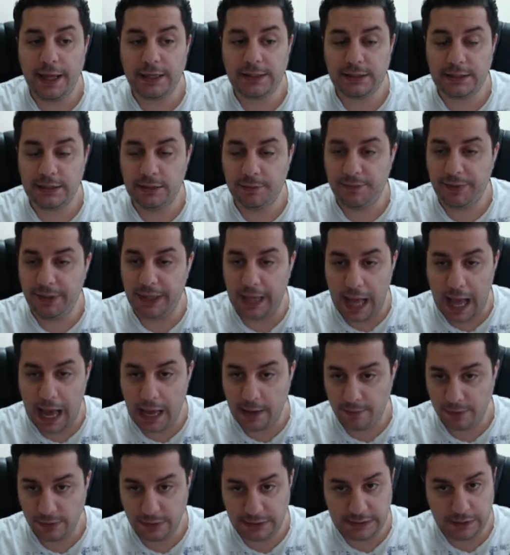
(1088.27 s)
the
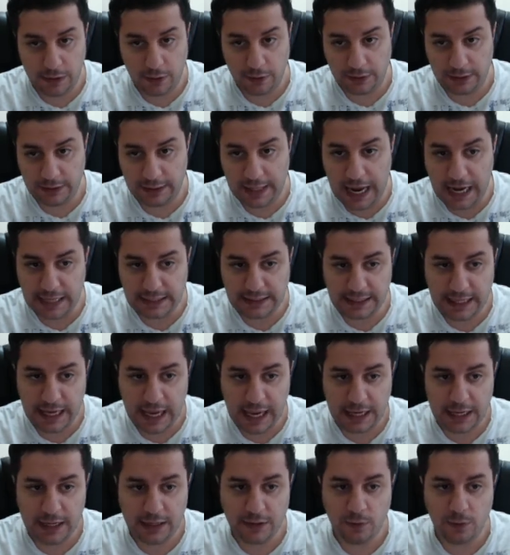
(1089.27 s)
PI boost on Glass
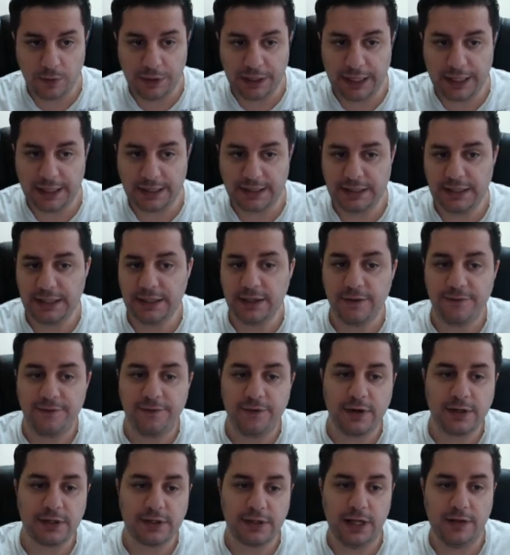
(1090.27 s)
Cannon, we can see the
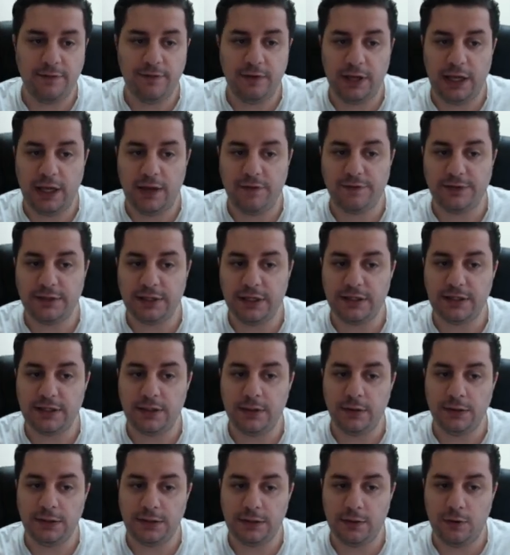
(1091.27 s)
first level gives us
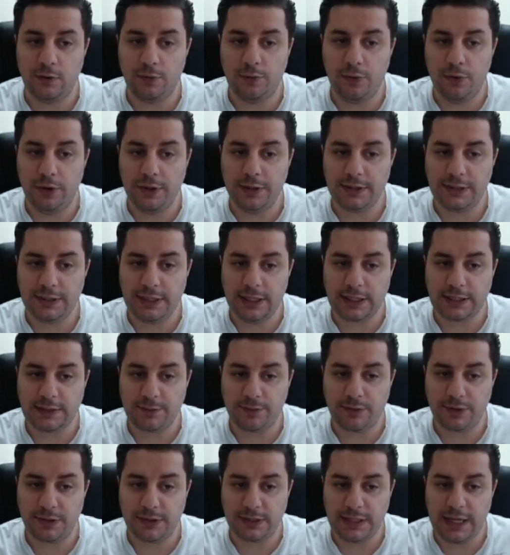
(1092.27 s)

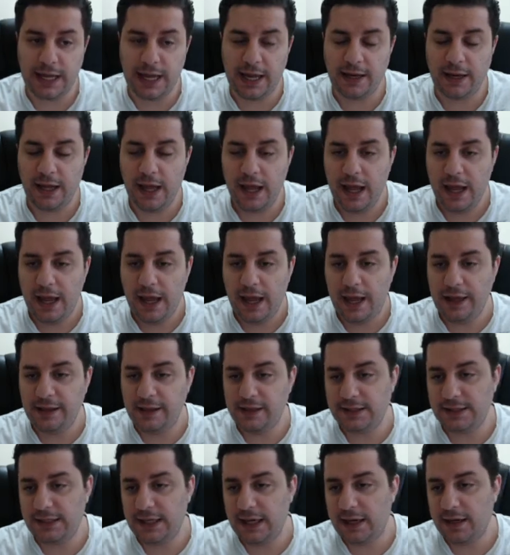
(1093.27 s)
0.6%, and
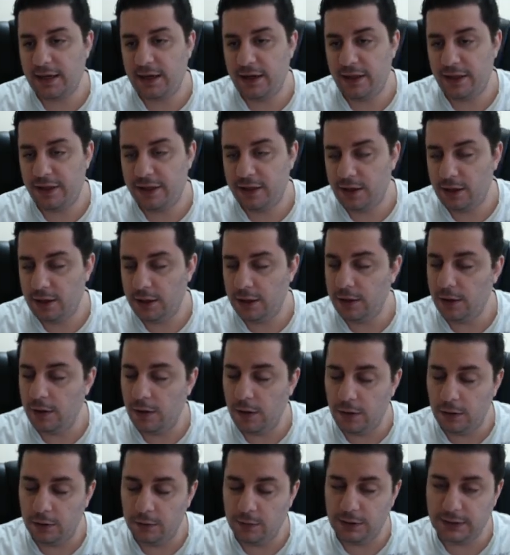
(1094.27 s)
the second and third
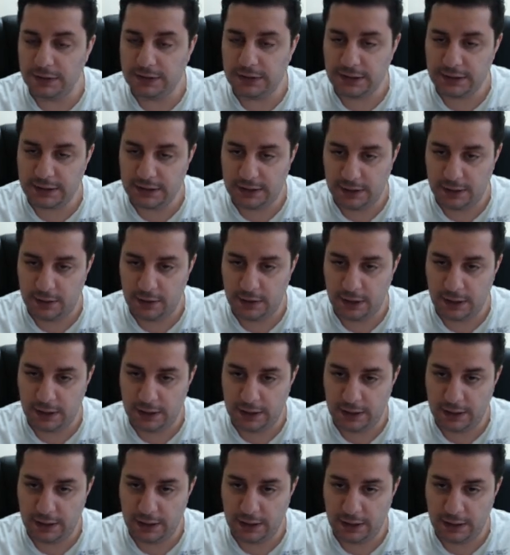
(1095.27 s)
almost
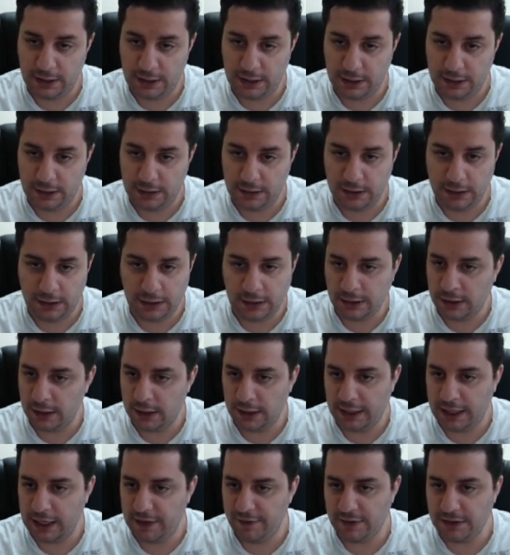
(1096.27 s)
are
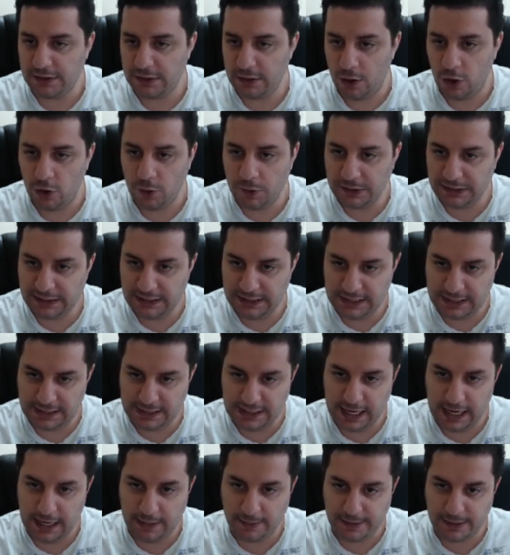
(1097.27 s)
going to give us almost the
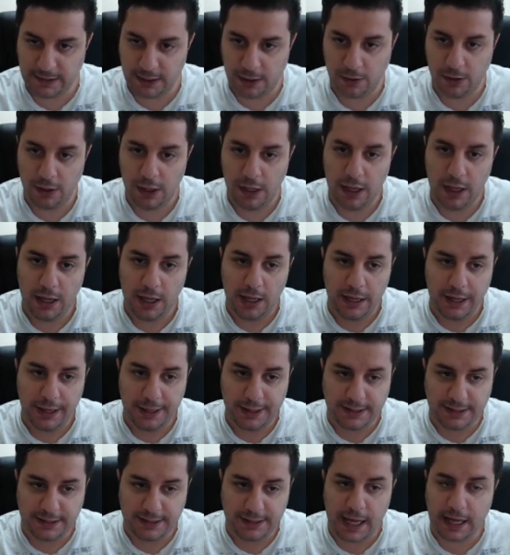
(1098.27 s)
same. So
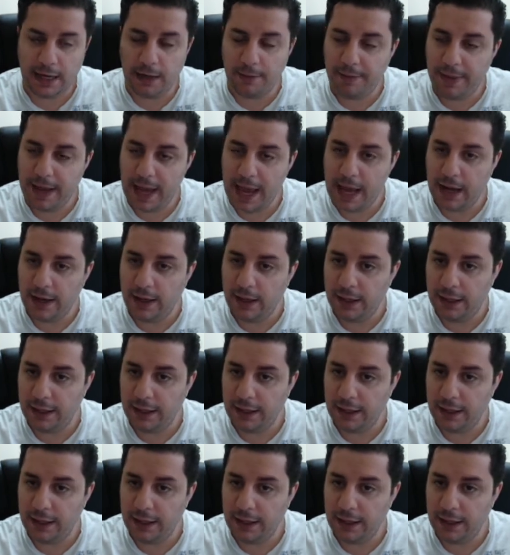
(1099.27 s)
it's not a bad